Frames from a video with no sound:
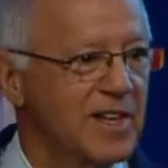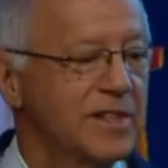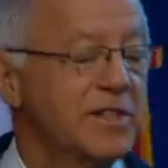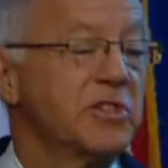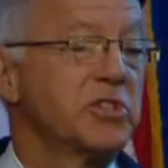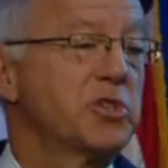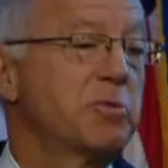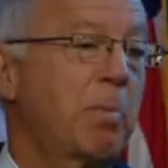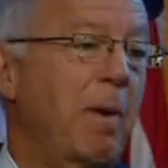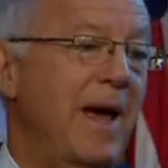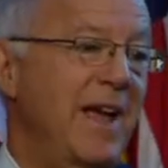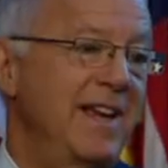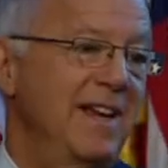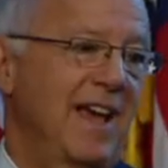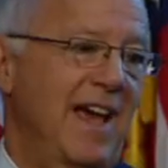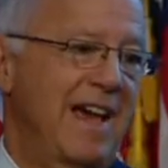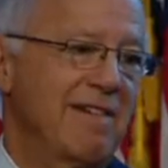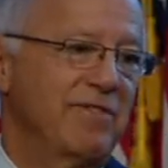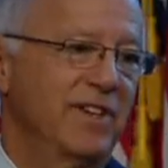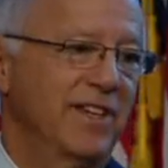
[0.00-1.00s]
Despite
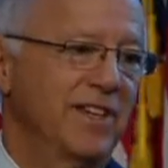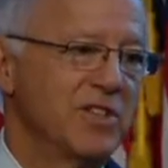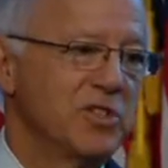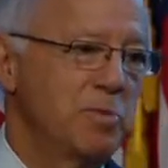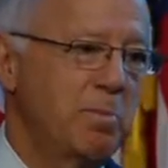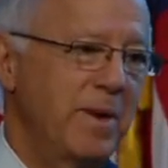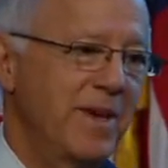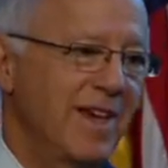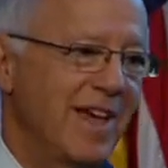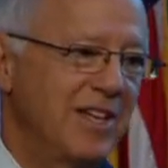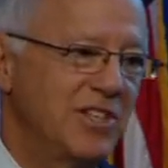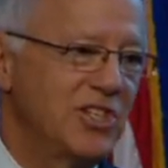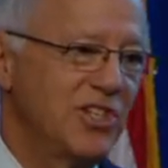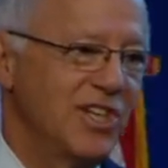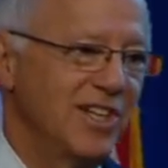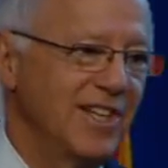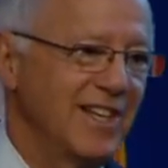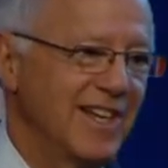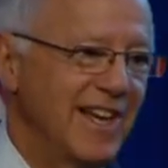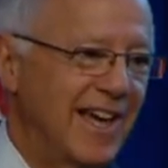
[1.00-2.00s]
having his
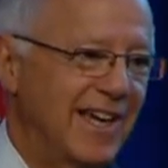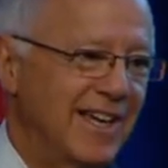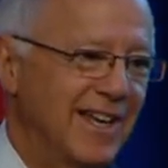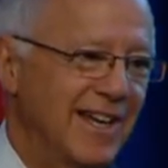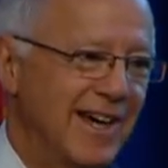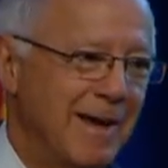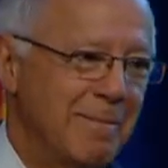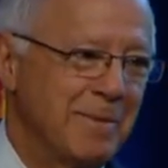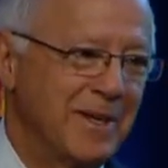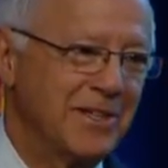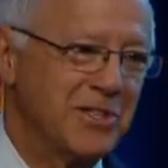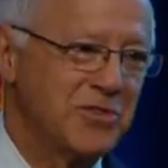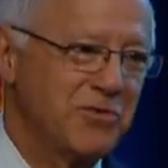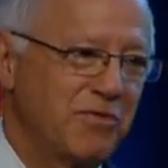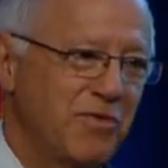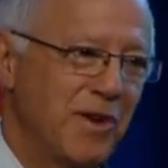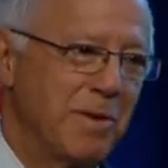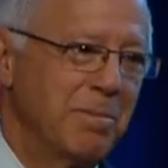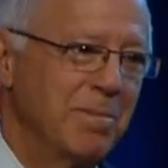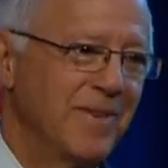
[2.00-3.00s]
PhD in economics
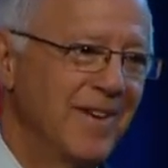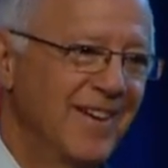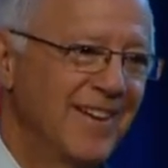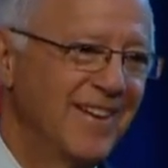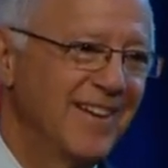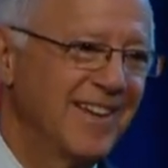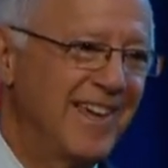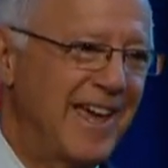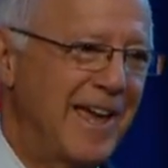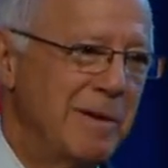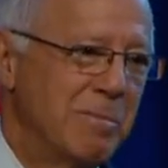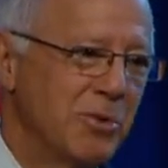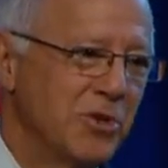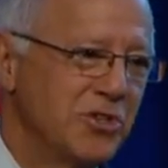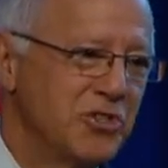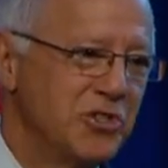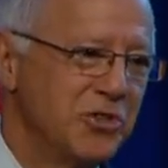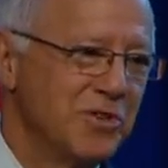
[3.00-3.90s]
from Cambridge